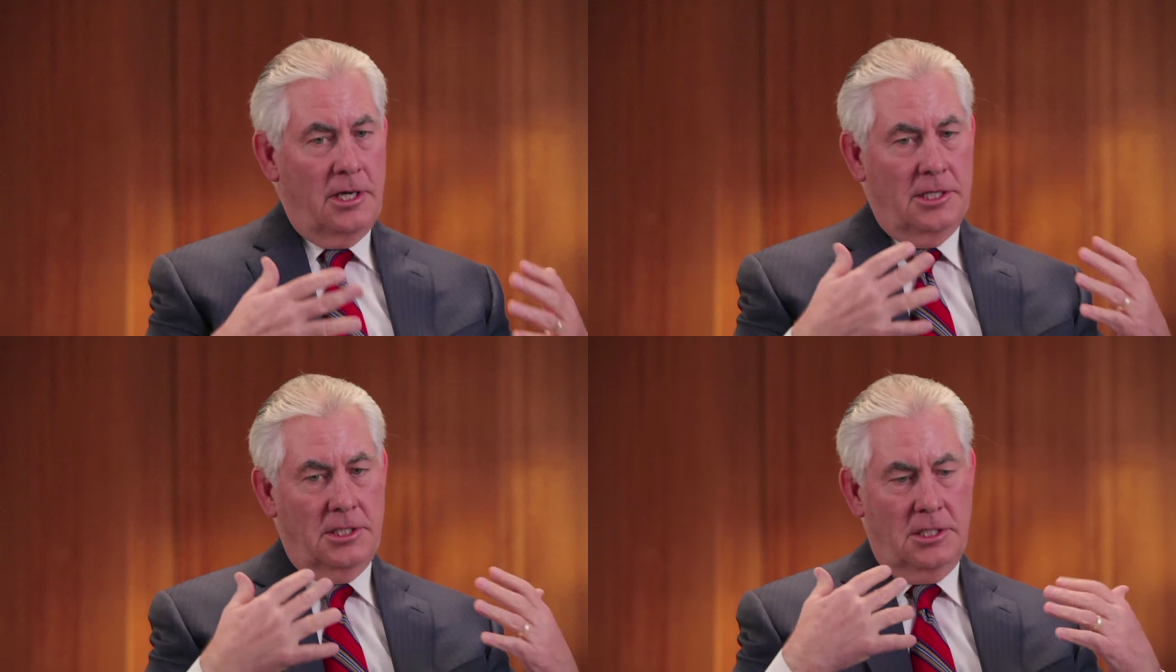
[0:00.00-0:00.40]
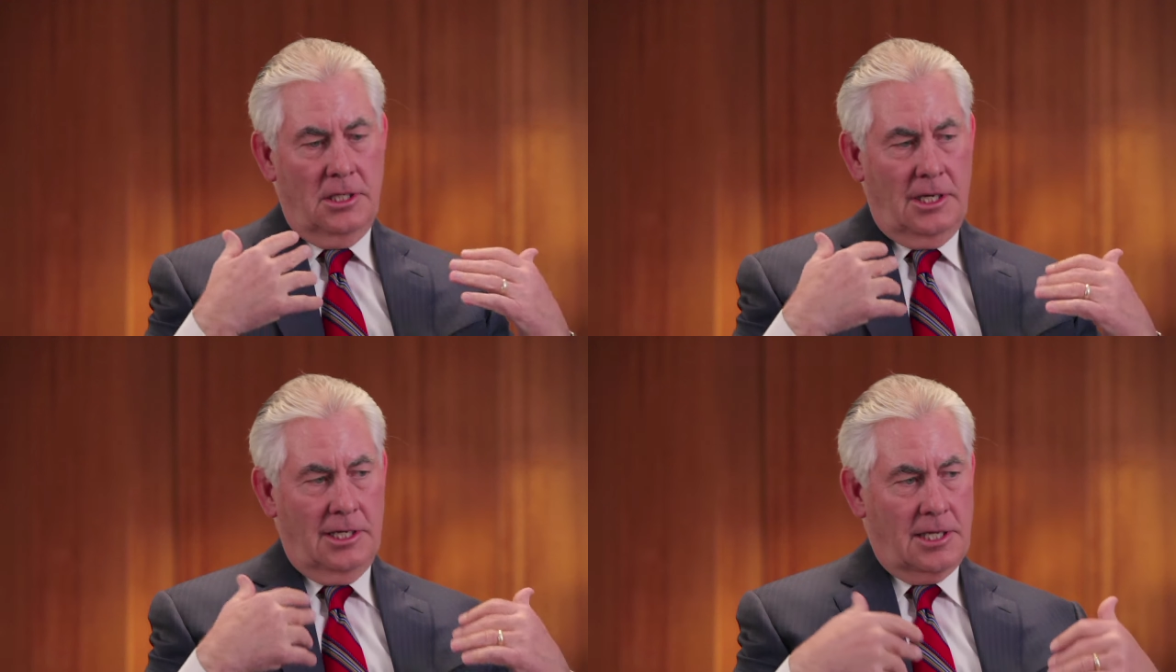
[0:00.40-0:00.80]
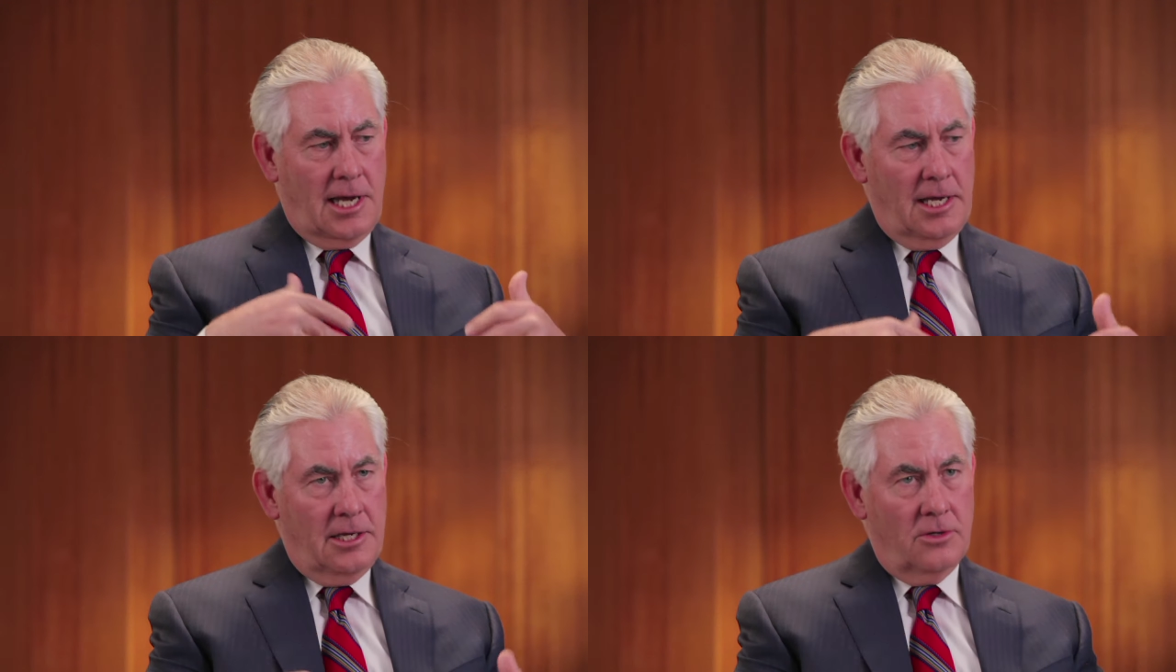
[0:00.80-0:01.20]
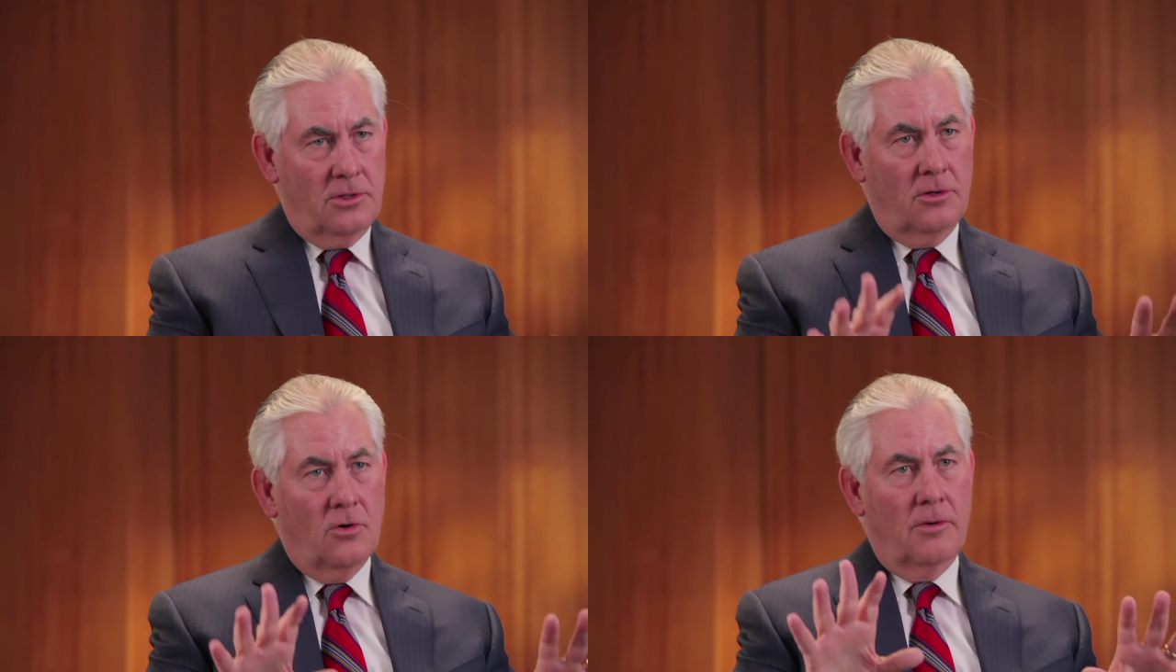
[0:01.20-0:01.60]
is as I entered
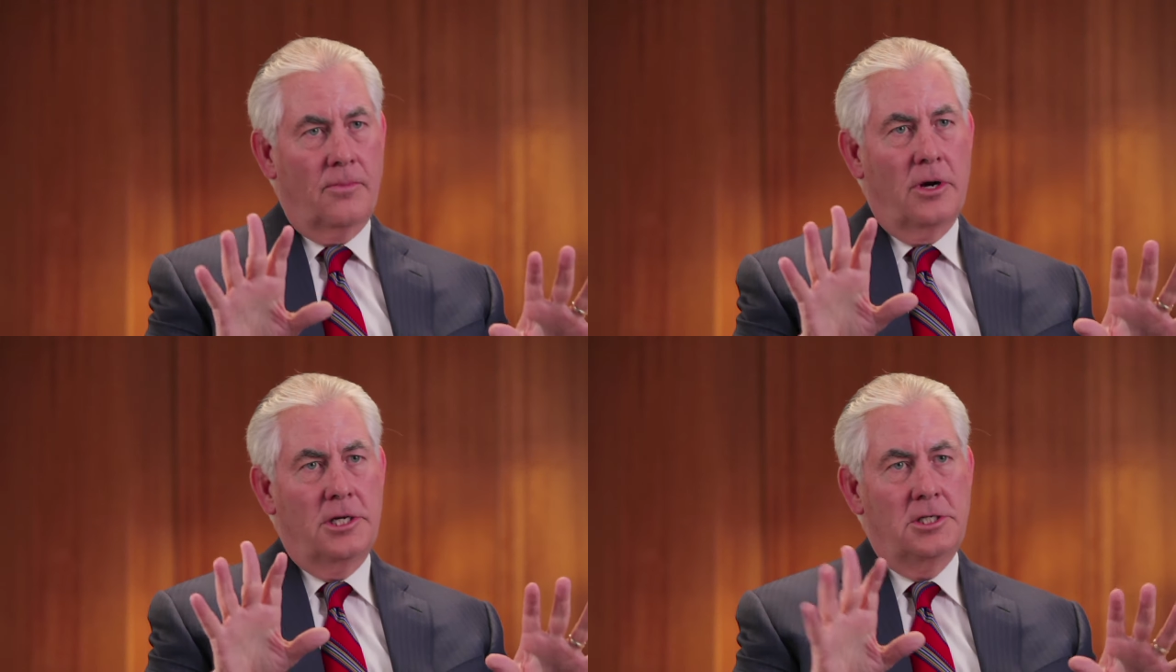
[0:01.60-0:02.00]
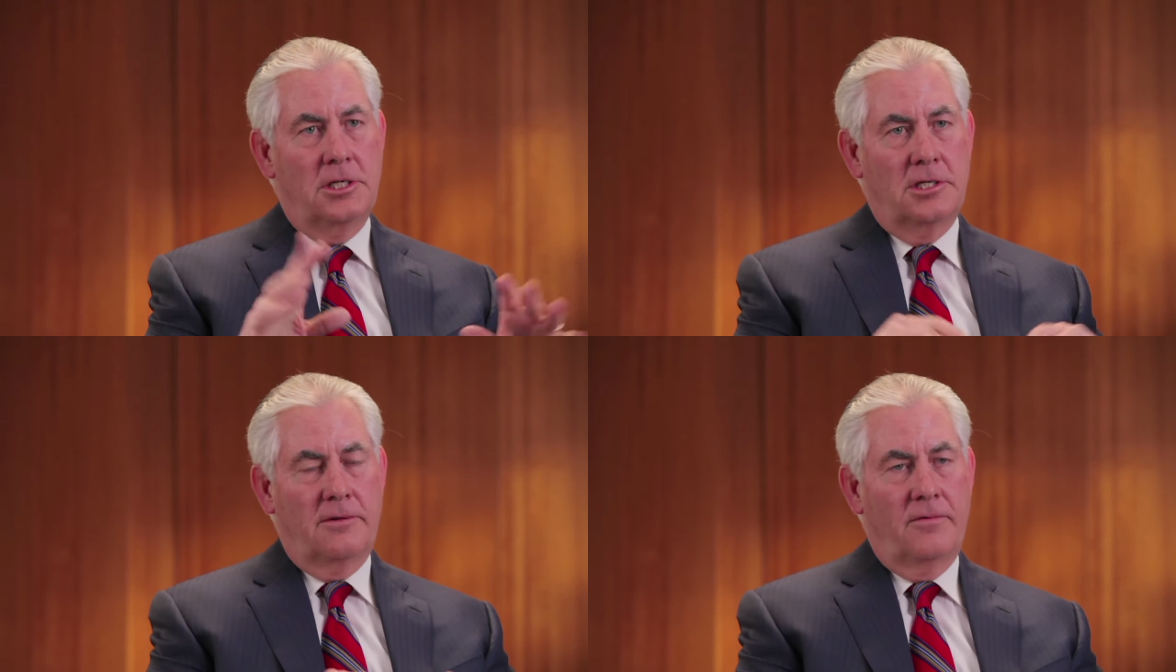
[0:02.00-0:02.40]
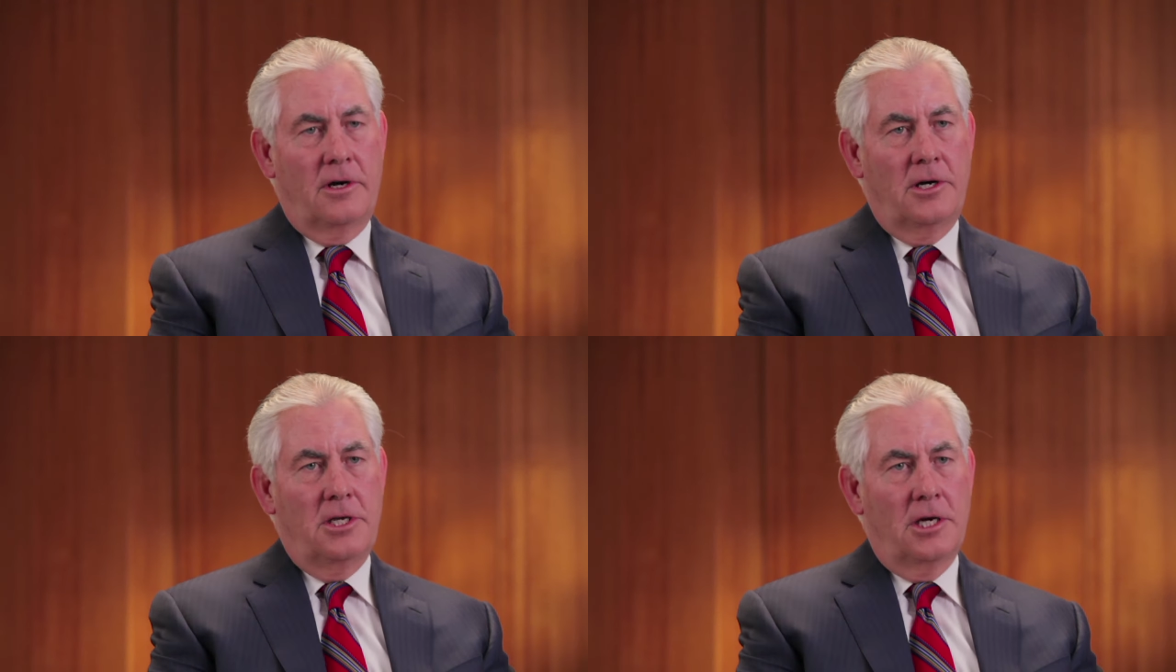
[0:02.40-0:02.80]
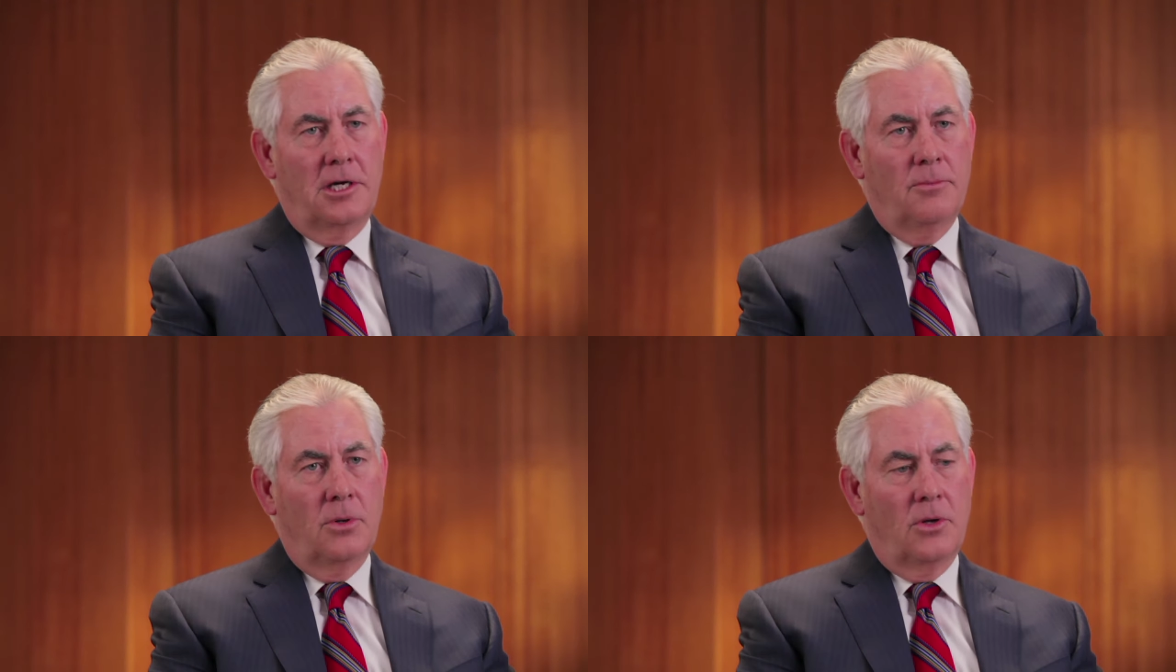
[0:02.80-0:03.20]
the corporation as a very young
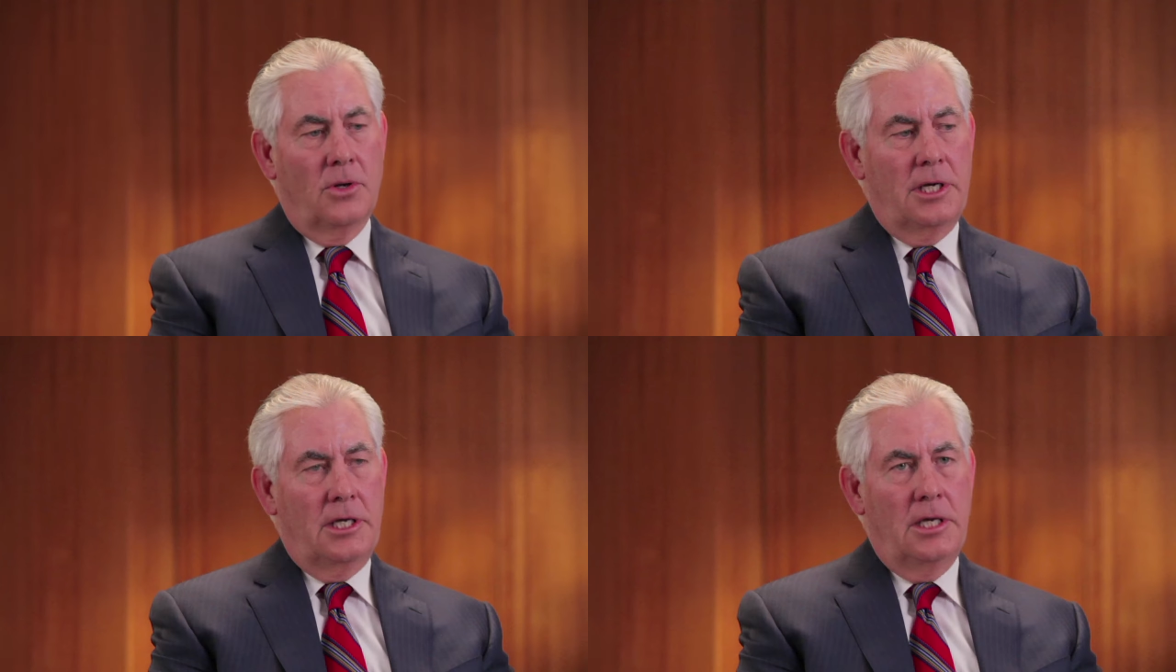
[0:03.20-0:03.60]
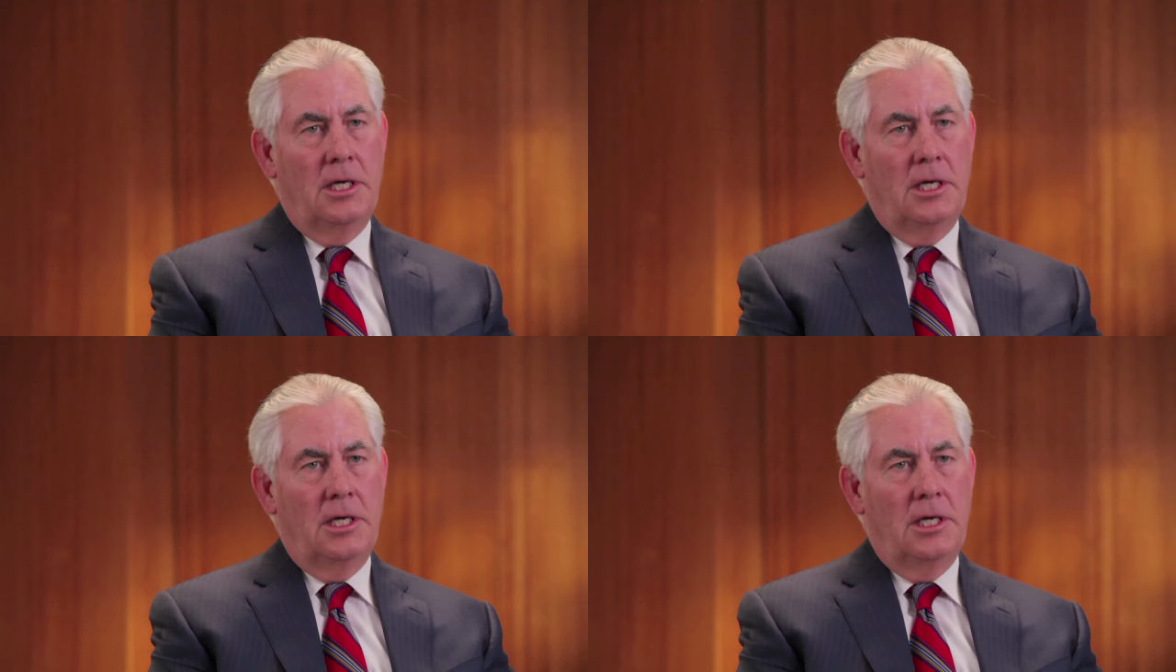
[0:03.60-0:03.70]
employee,